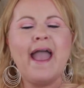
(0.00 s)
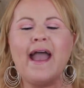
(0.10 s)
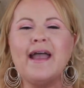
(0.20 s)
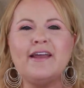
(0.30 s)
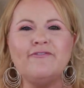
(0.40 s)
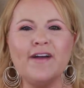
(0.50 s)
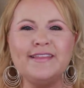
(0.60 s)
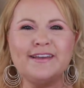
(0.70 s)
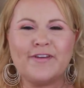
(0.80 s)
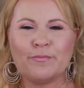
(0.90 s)
And I
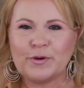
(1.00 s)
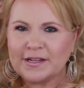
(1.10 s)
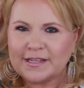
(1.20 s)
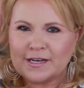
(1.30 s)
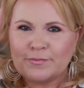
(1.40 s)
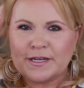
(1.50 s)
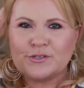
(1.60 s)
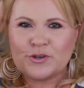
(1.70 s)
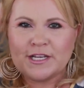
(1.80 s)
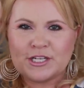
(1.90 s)
find that if I put a little bit of
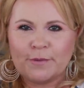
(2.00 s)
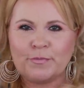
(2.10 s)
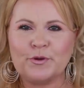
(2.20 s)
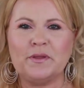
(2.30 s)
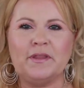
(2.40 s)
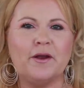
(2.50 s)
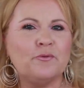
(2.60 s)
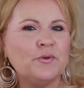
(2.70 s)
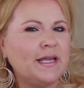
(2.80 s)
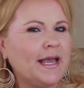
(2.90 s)
dry shampoo in there,
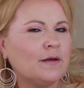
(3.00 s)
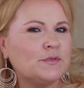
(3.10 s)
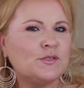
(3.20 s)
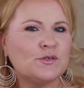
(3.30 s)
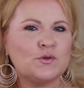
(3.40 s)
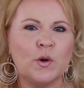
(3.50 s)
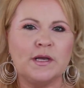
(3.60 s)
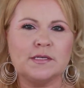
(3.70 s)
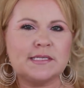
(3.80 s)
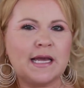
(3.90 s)
it really helps those
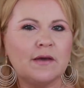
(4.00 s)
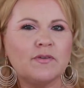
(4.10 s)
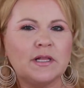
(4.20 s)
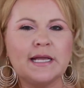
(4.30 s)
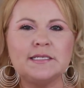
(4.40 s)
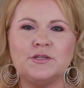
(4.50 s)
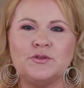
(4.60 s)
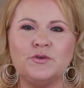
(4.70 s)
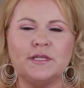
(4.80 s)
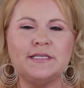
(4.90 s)
oils that have collected
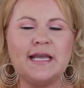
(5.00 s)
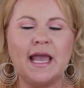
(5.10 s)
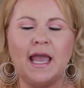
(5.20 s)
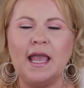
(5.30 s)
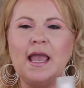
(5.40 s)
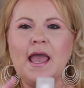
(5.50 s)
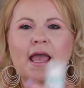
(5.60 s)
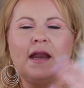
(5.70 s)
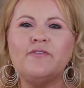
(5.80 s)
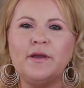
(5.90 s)
through the day,
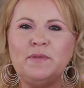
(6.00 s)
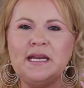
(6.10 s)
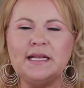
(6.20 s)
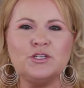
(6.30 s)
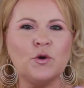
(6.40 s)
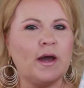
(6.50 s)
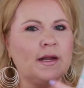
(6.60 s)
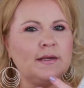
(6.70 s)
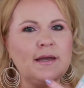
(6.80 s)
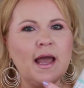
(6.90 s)
and if I'm needing to go out
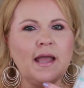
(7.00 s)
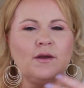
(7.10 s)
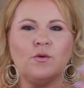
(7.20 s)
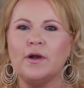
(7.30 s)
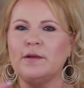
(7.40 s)
at night or